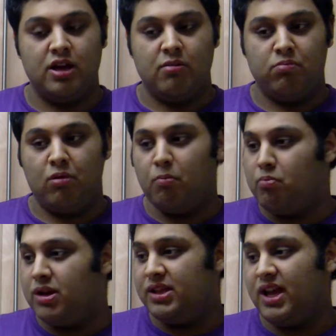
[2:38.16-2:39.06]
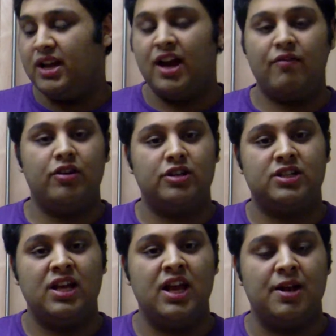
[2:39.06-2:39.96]
But in the end, I've got to
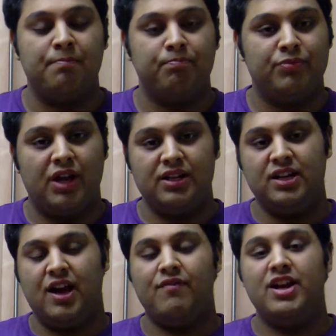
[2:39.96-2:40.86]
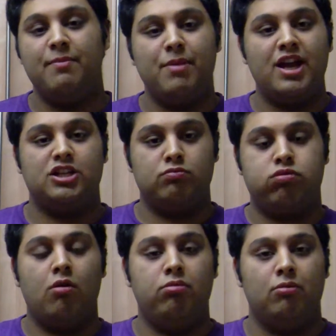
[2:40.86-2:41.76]
say, I didn't have any major
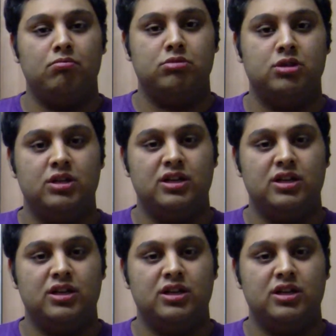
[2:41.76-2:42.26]
problems.